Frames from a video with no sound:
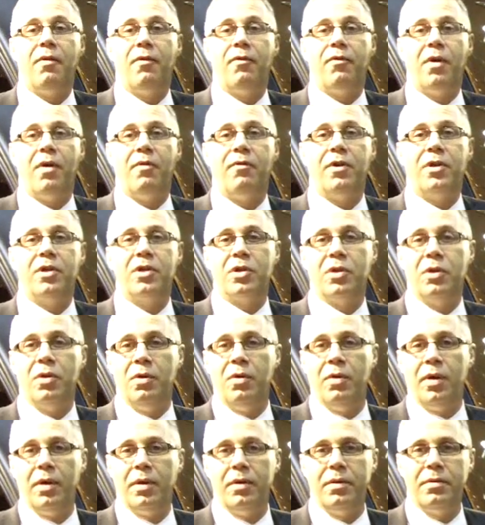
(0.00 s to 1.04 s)
for every
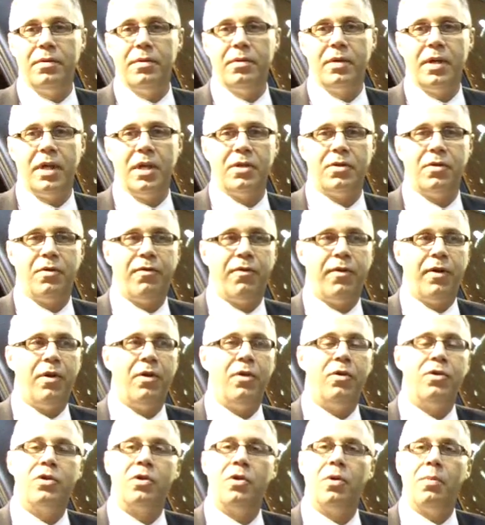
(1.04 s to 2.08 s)
2 diesel
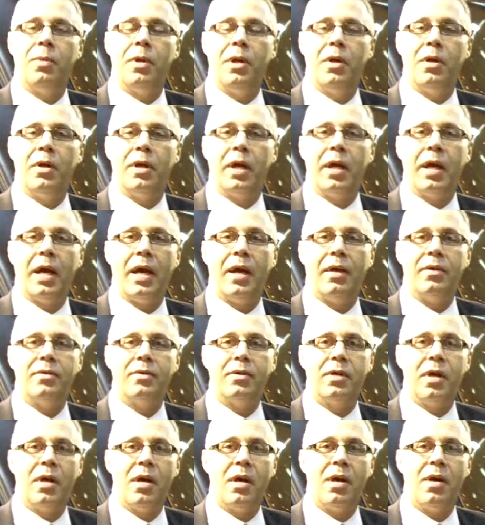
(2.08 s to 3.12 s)
fills, you'll be looking at
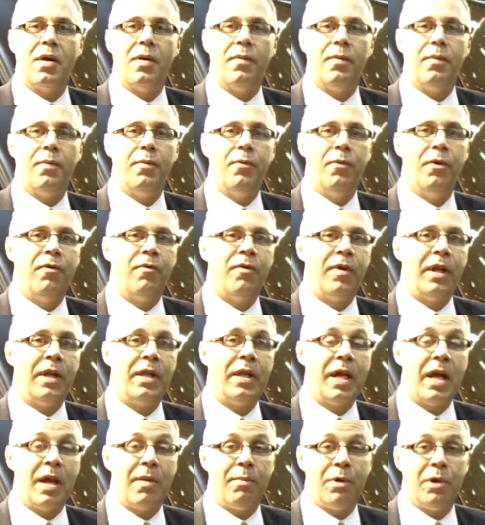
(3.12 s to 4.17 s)

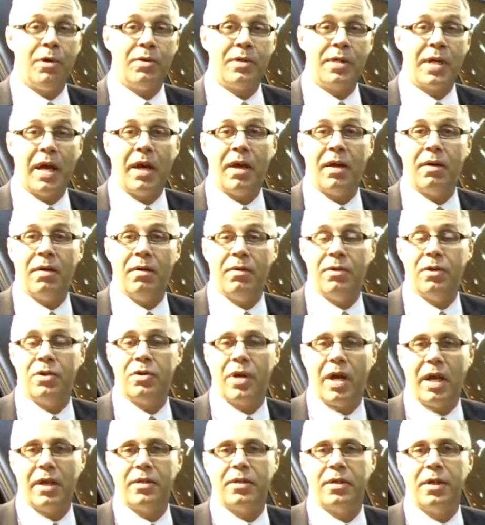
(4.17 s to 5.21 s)
filling the AdBlue tank on the
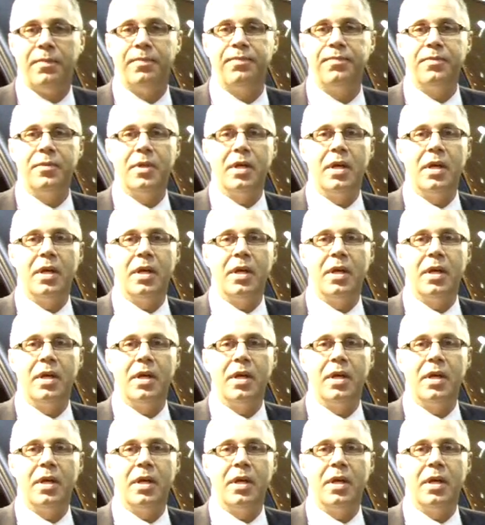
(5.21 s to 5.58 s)
tractor.